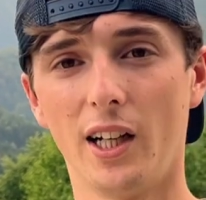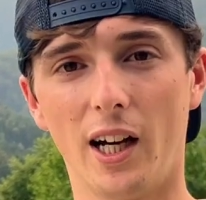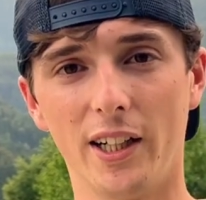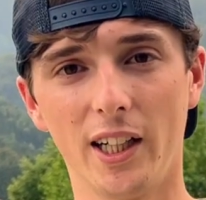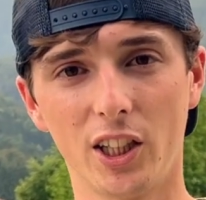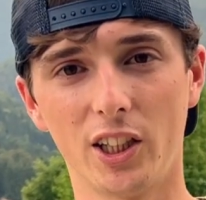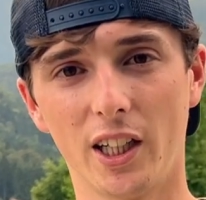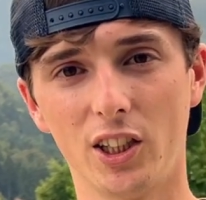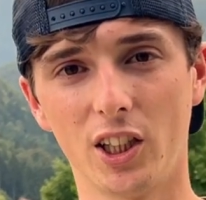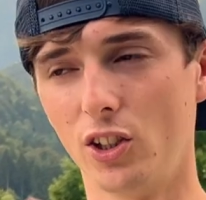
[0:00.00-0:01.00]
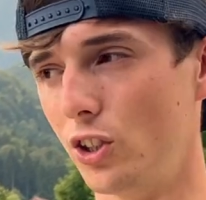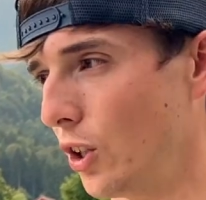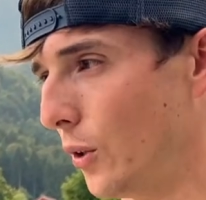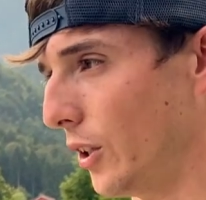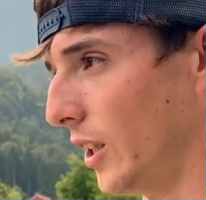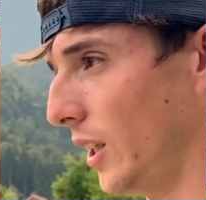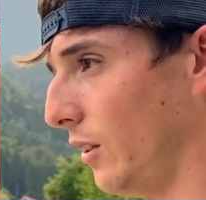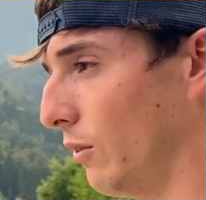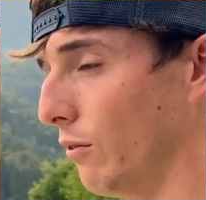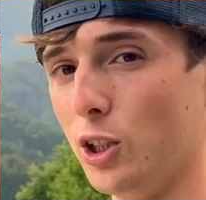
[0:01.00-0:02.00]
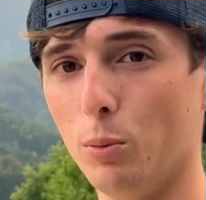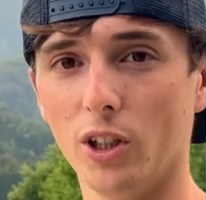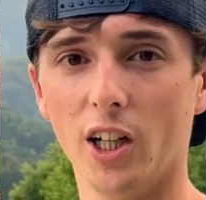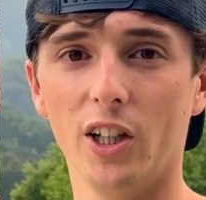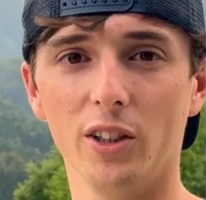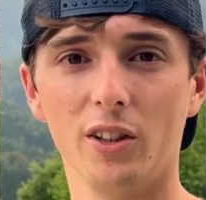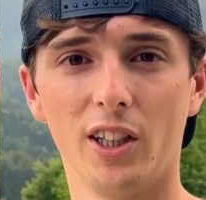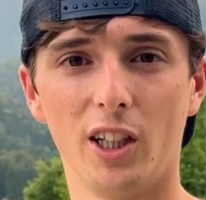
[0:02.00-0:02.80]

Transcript: I didn't actually get a chance to show you the vegetable garden,